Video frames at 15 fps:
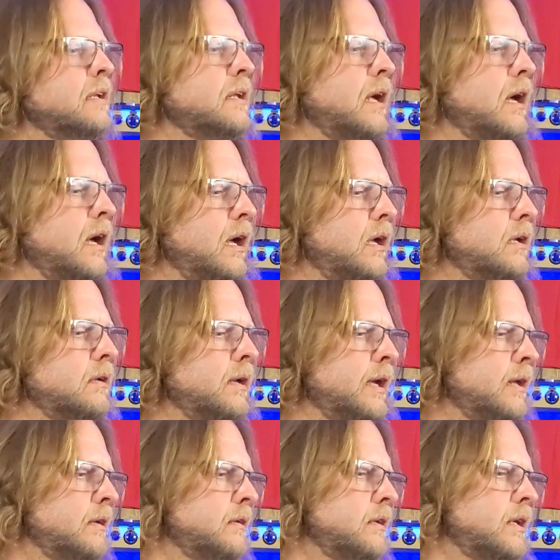
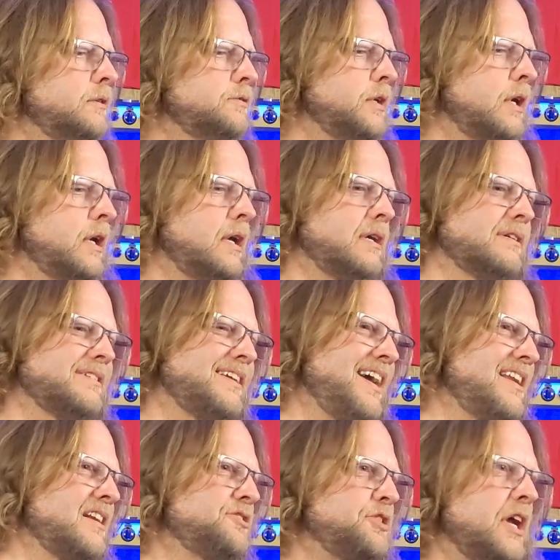
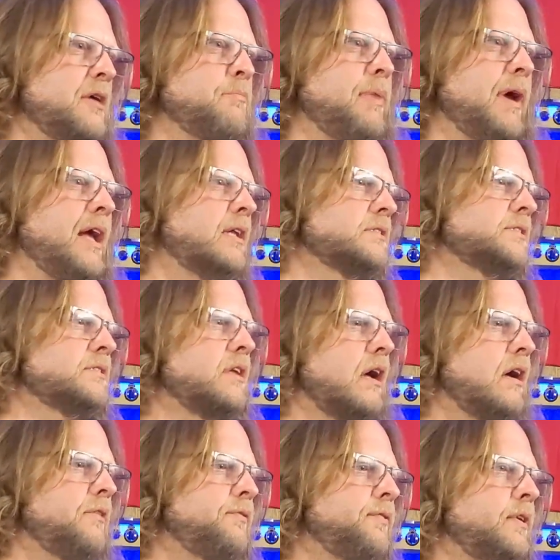kind of jam band
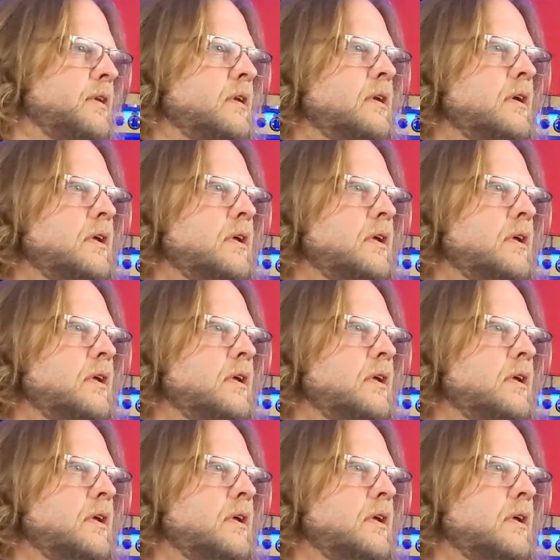stuff, and